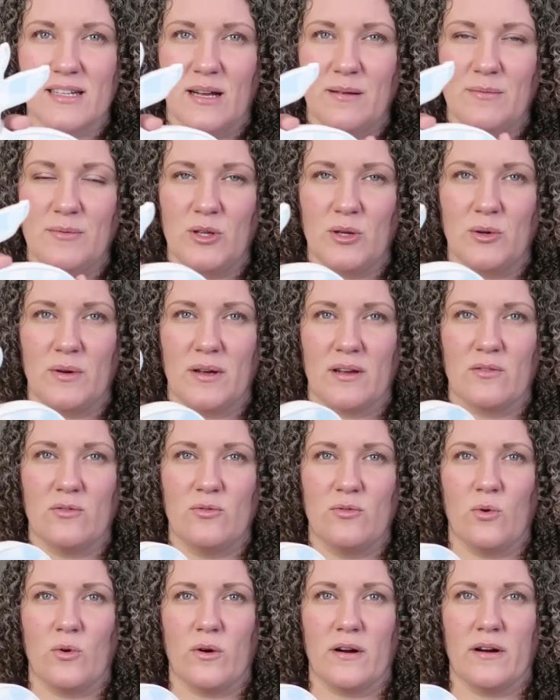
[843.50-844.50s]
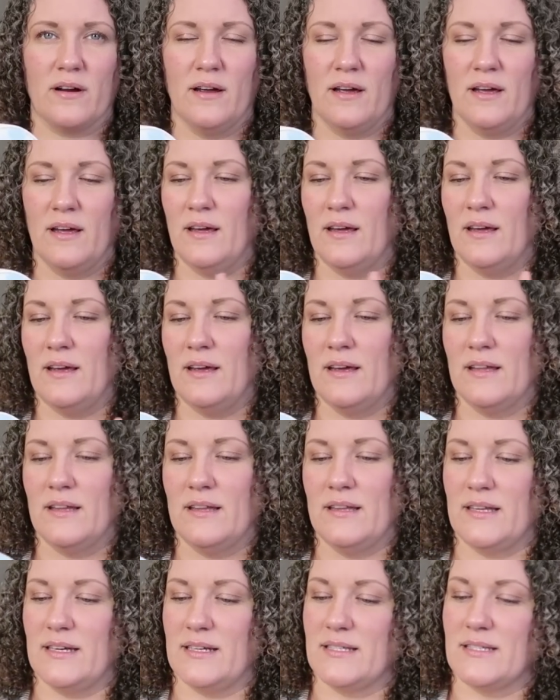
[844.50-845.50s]
that I'm doing for
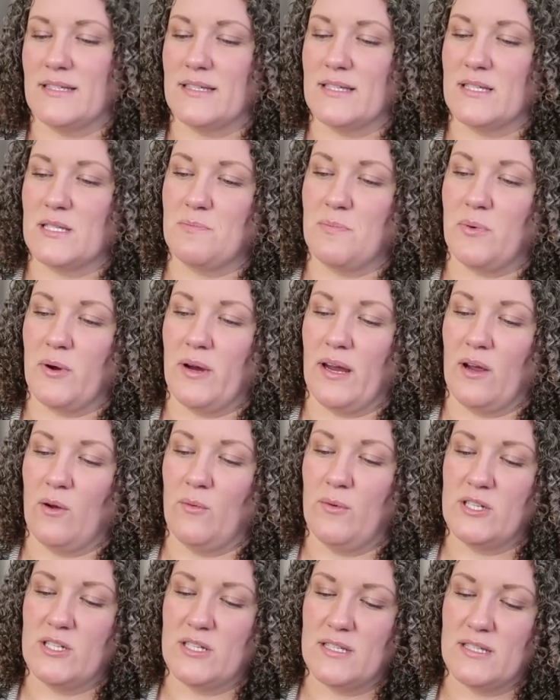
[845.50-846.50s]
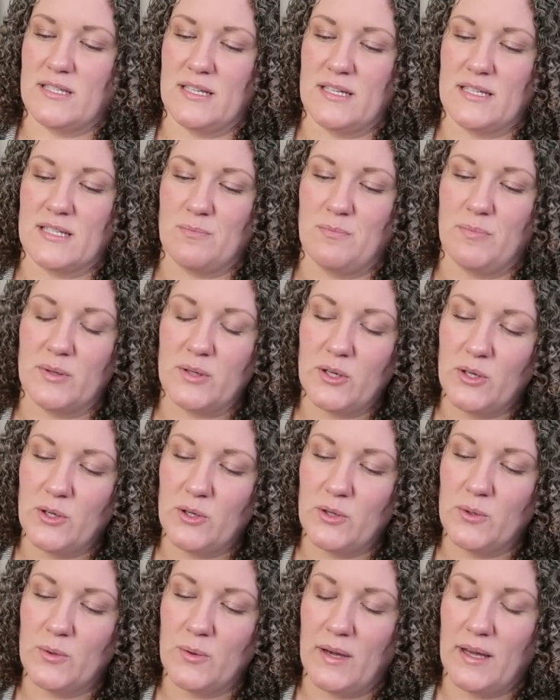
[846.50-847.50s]
this spring, which is this
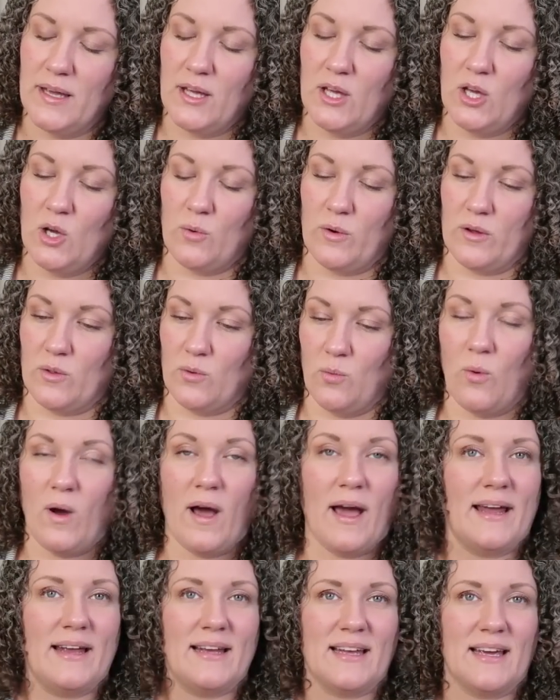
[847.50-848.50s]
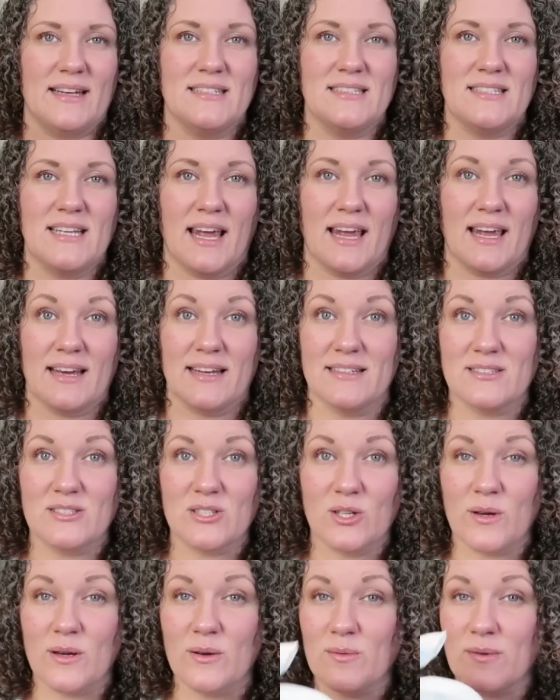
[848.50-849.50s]
blue with white and tan.
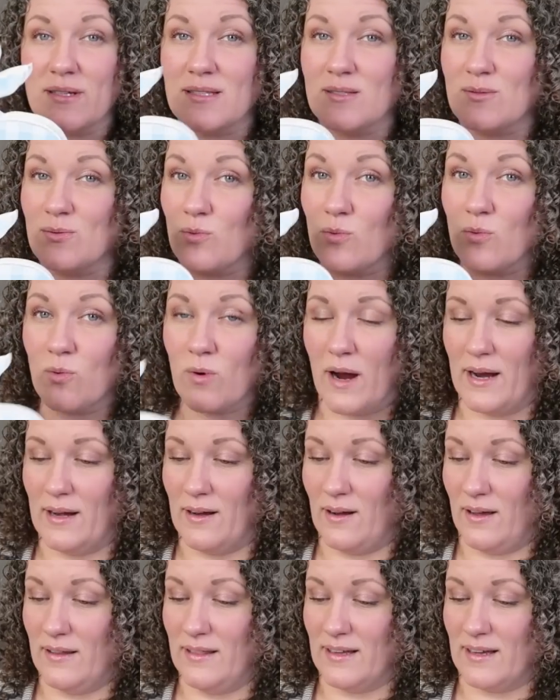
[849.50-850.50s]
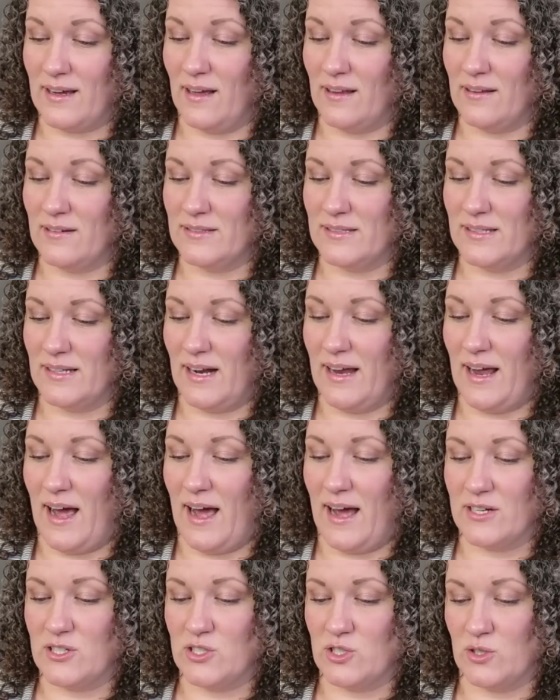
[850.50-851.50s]
So it was right on the colors that I
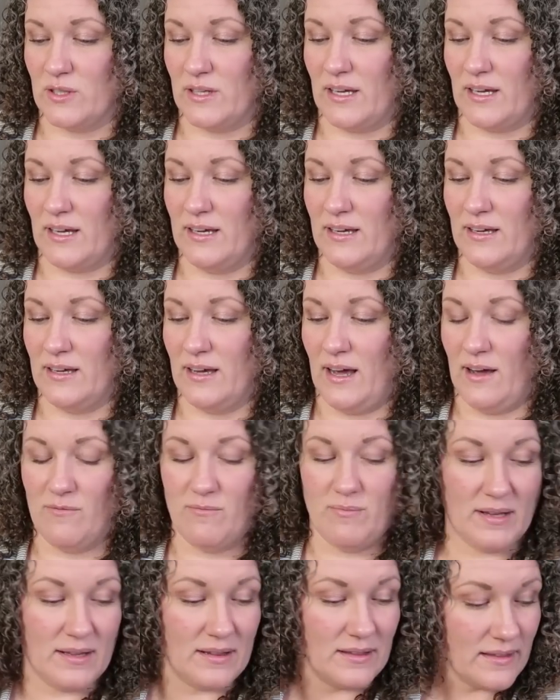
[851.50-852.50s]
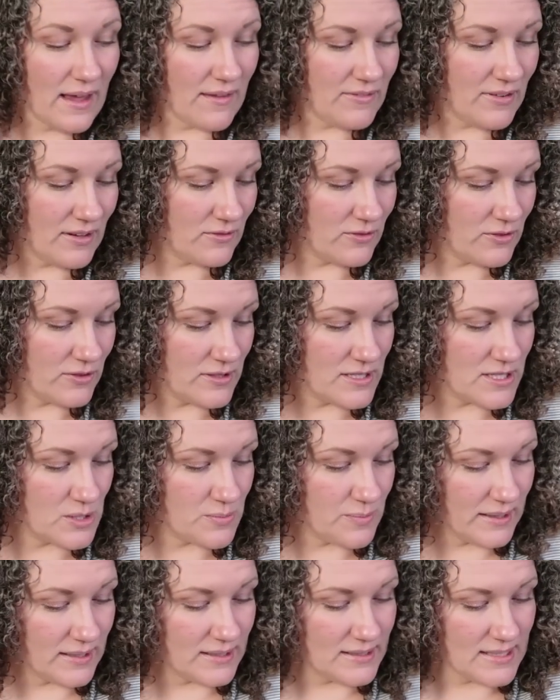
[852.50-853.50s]
actually have been loving for the
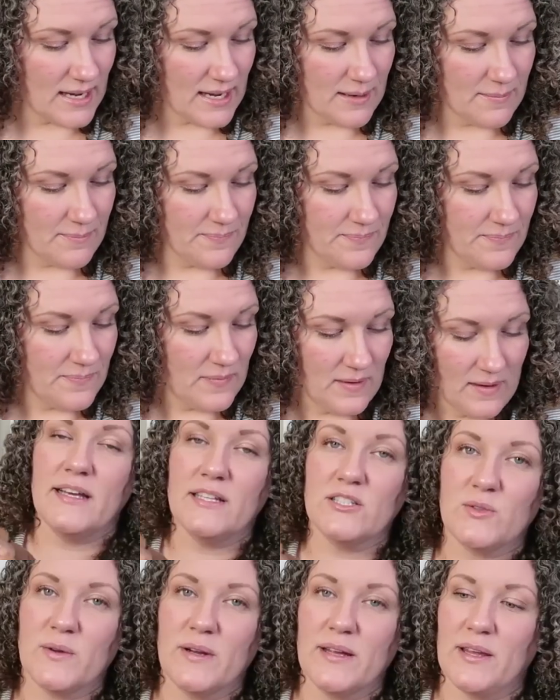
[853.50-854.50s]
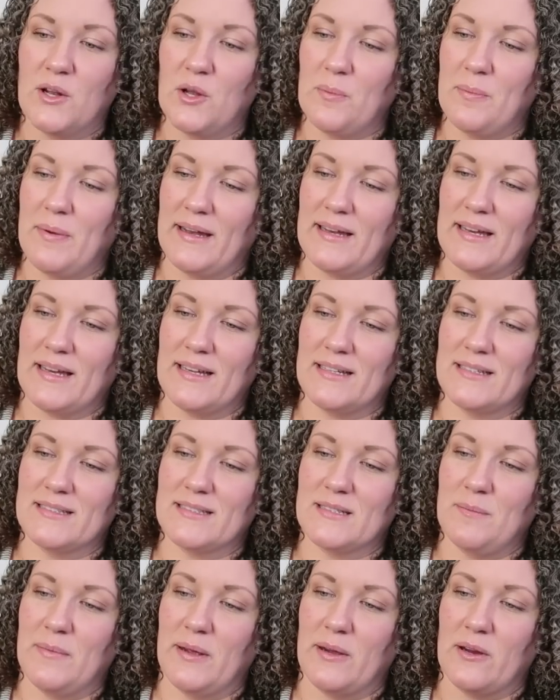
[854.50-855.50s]
springtime. These 3 little
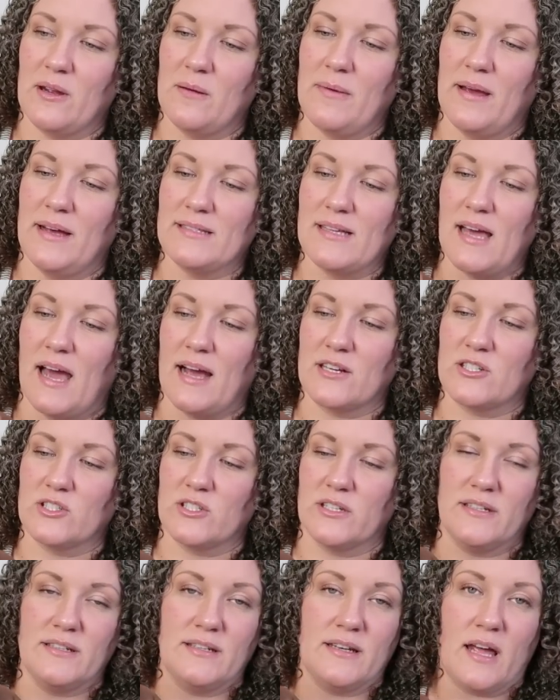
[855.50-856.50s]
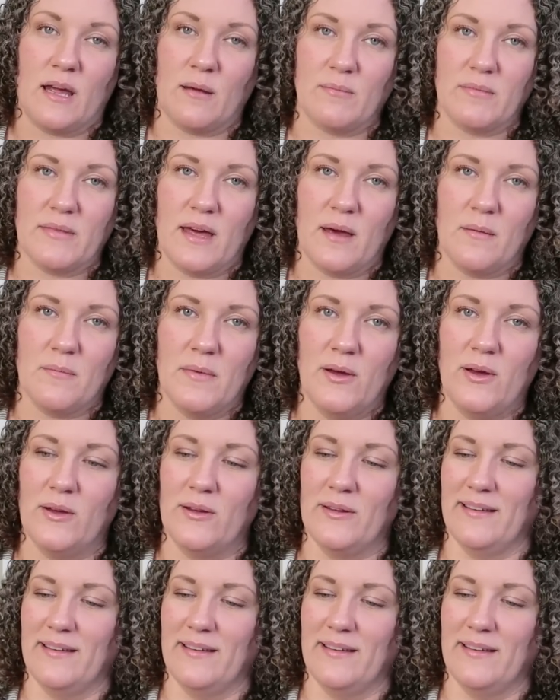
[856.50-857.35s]
bunnies, Miriam has actually named them.